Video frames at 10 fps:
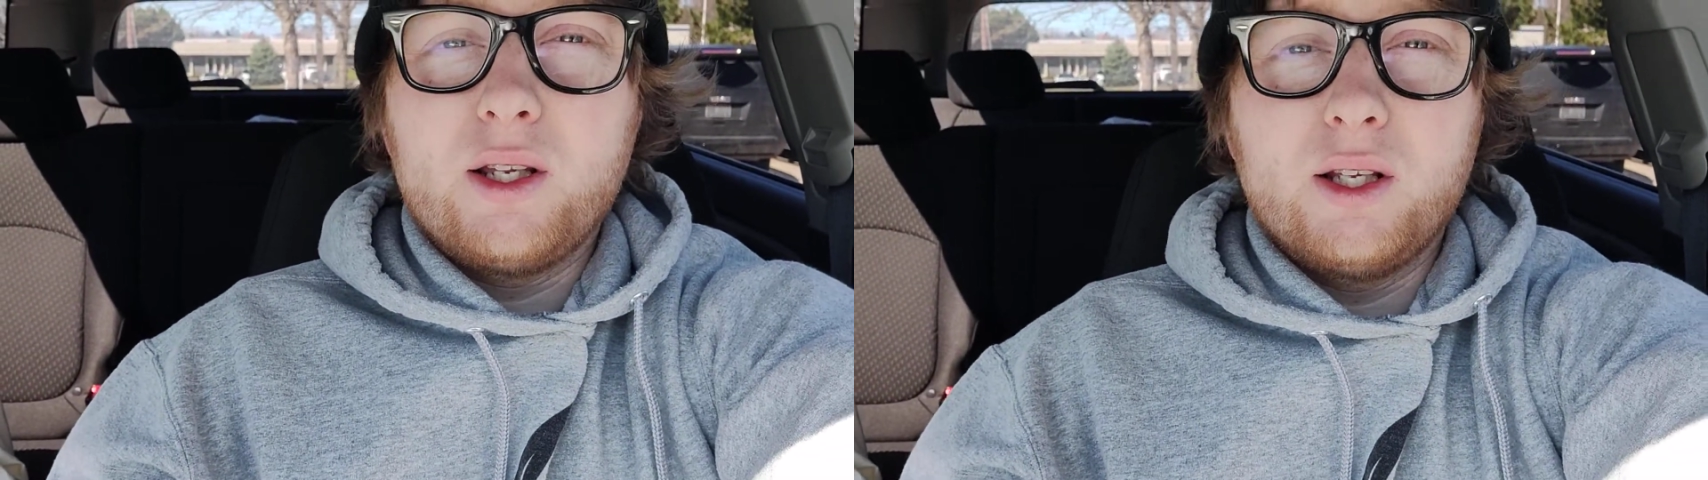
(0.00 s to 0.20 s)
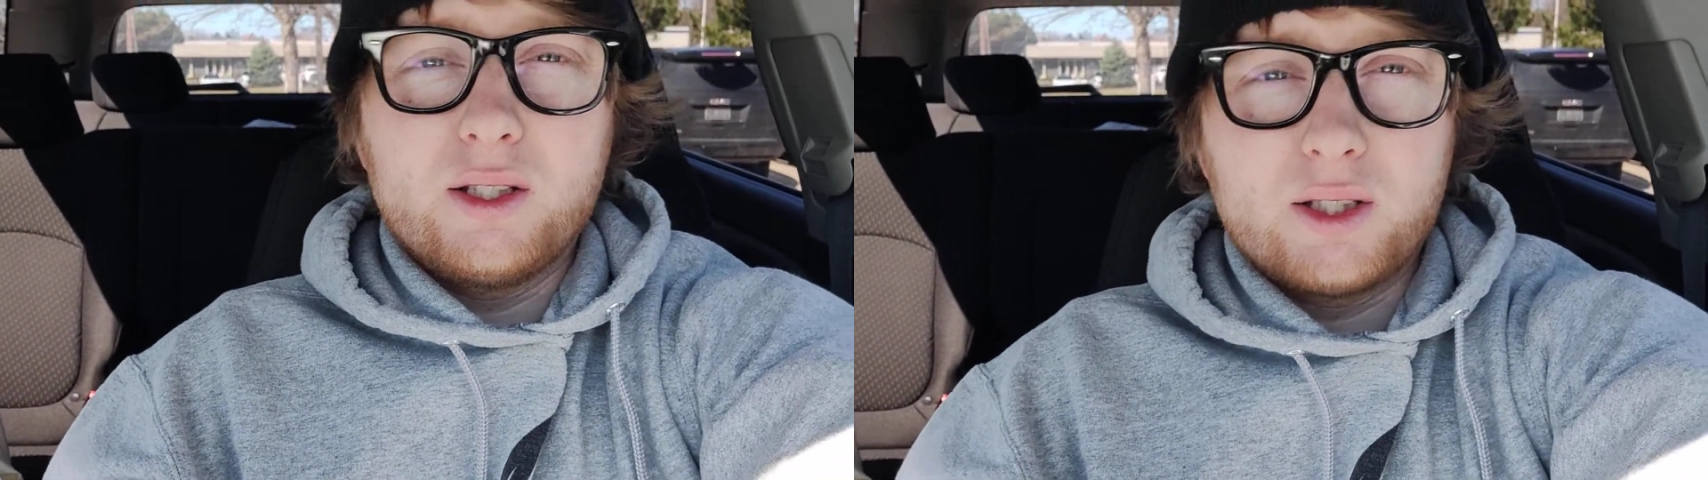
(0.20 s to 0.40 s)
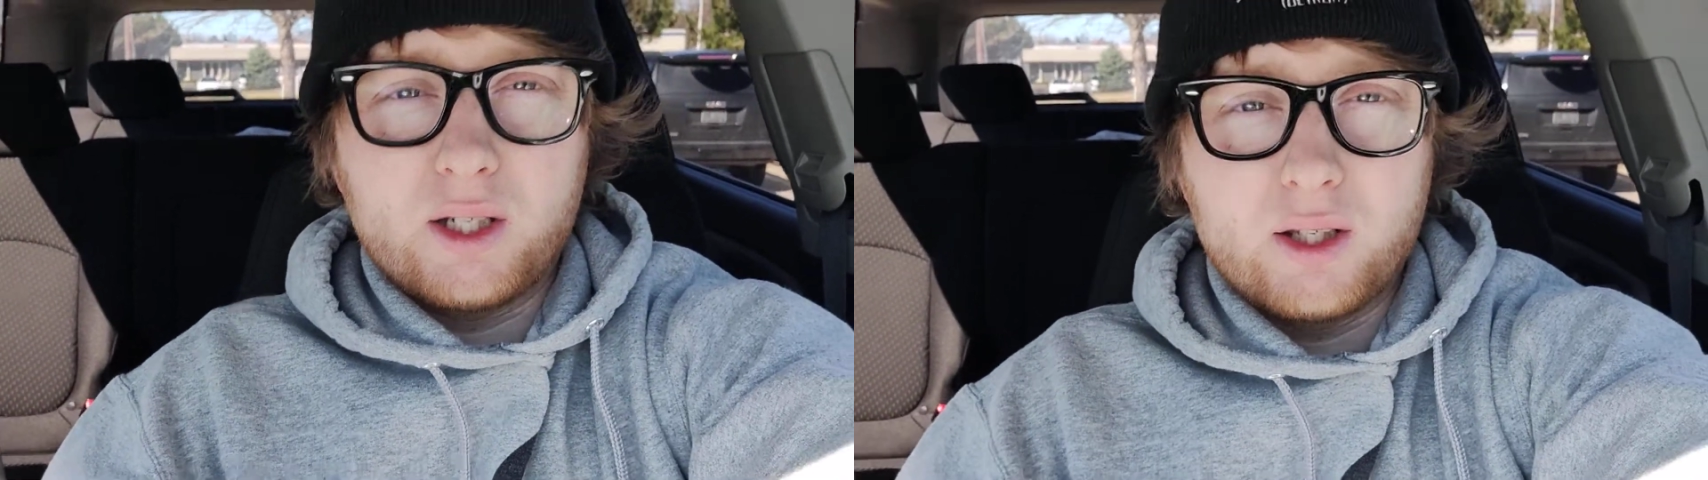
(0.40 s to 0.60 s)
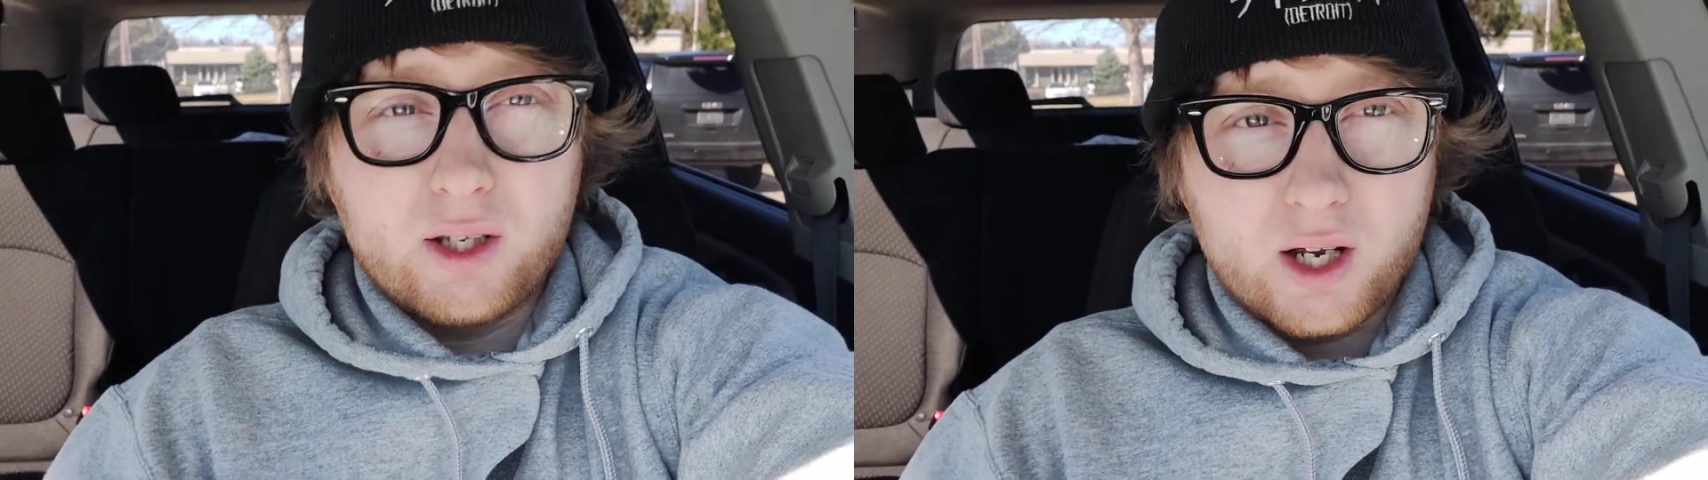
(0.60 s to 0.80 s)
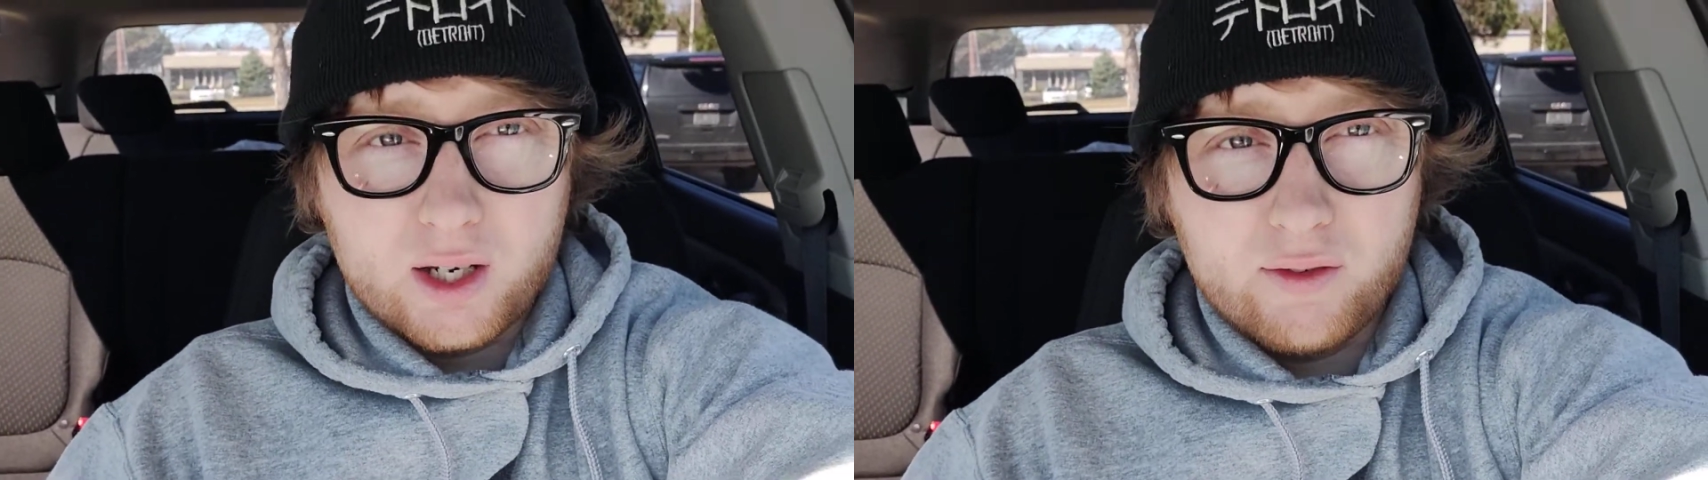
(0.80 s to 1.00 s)
that's like
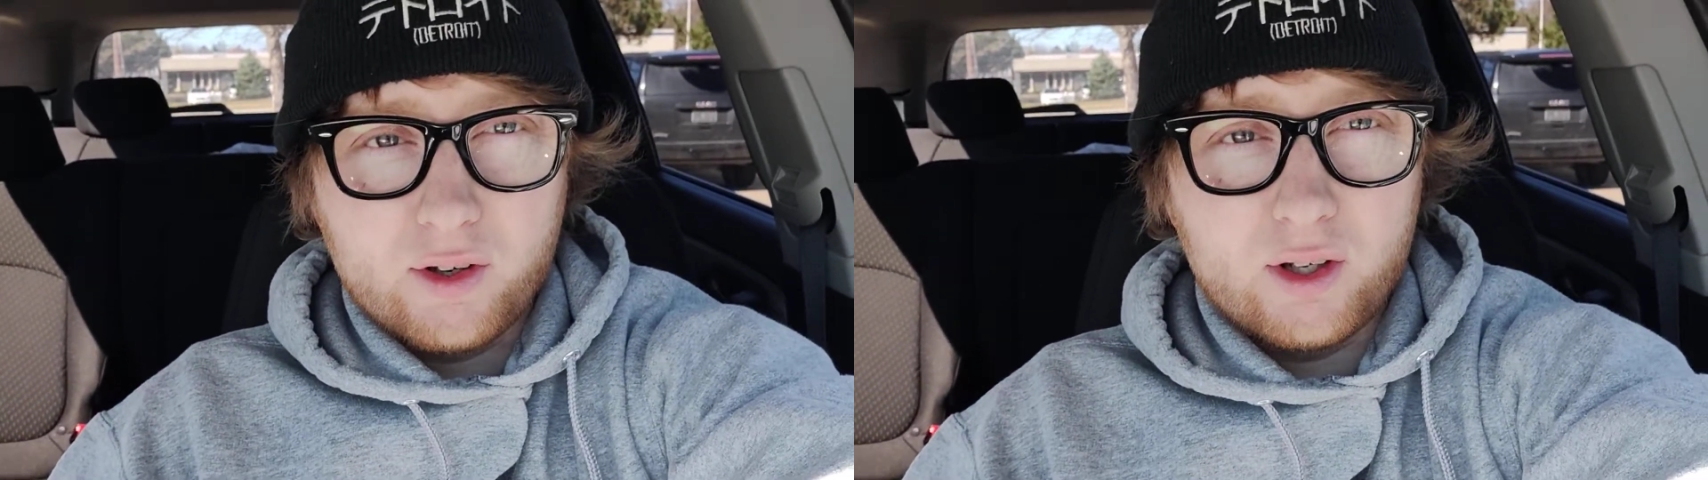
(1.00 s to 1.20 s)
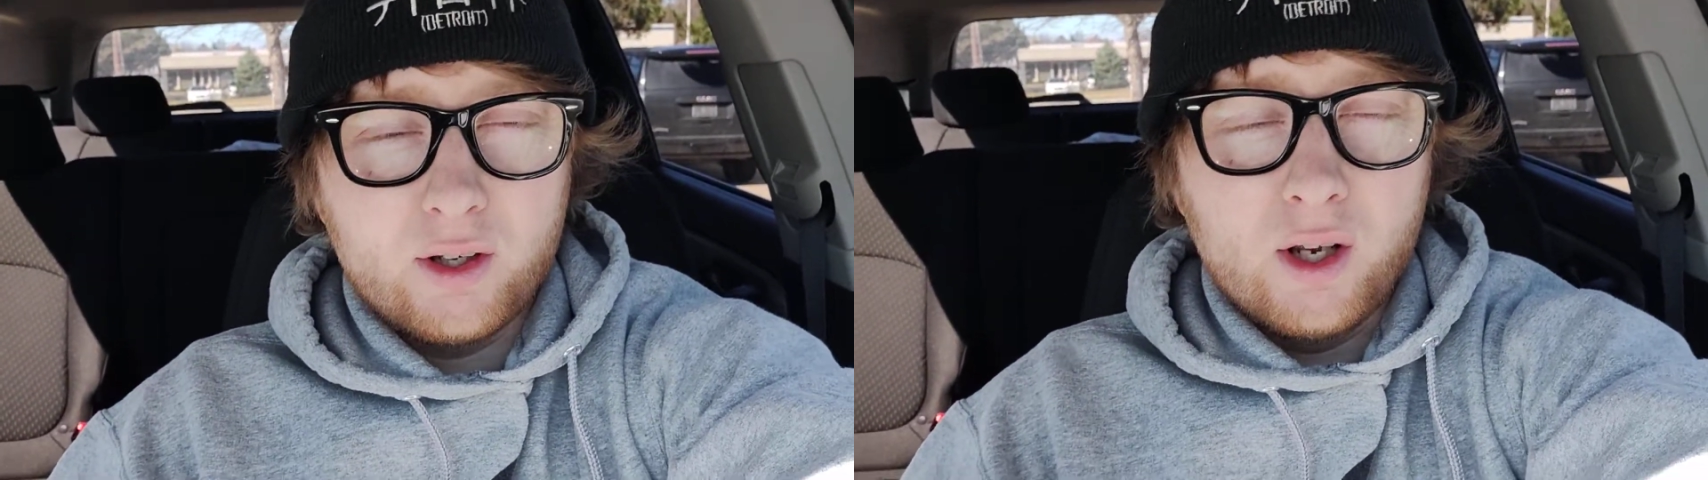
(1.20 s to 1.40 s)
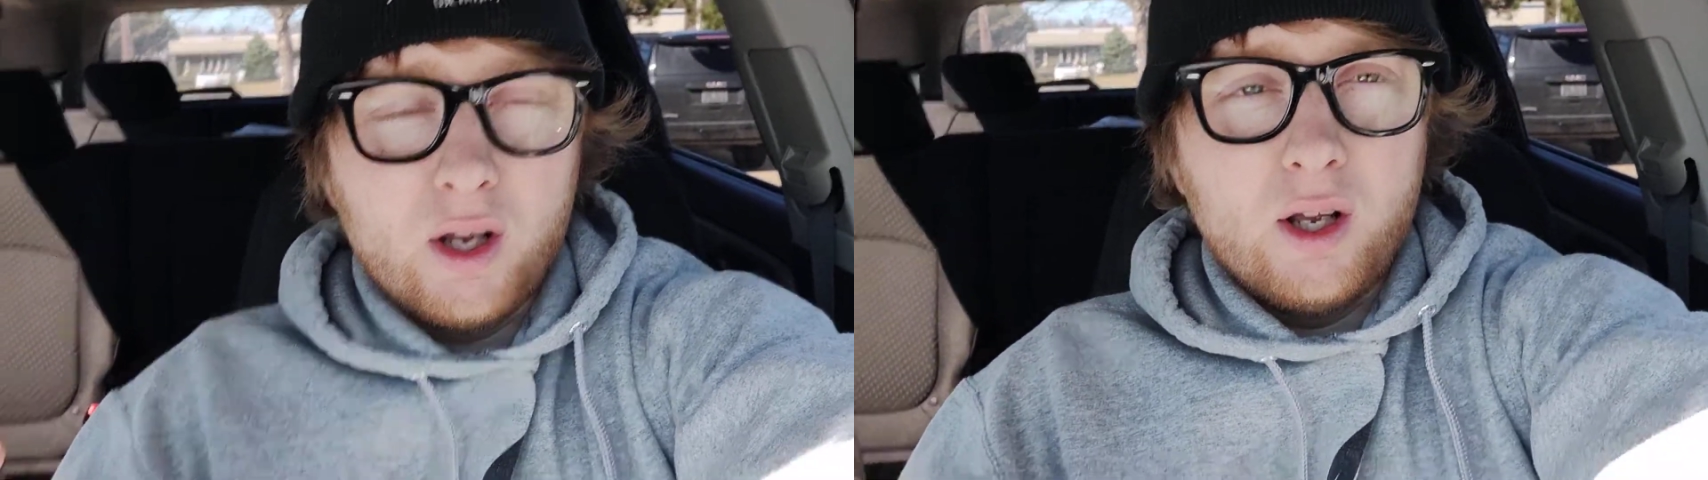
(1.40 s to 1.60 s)
not even,